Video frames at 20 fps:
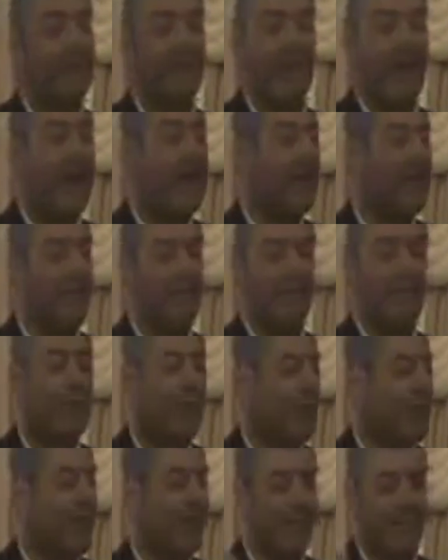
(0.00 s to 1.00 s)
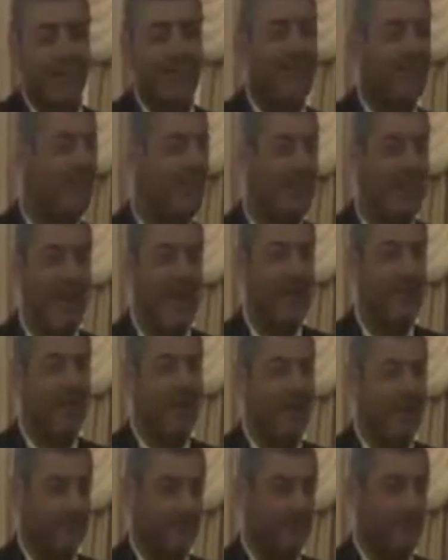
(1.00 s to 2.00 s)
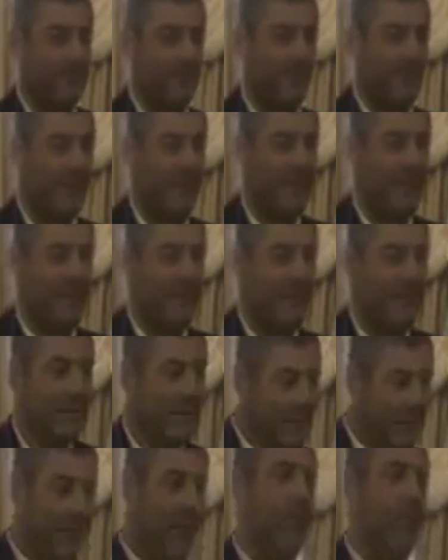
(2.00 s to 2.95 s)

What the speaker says: your life you forget that there's a camera. If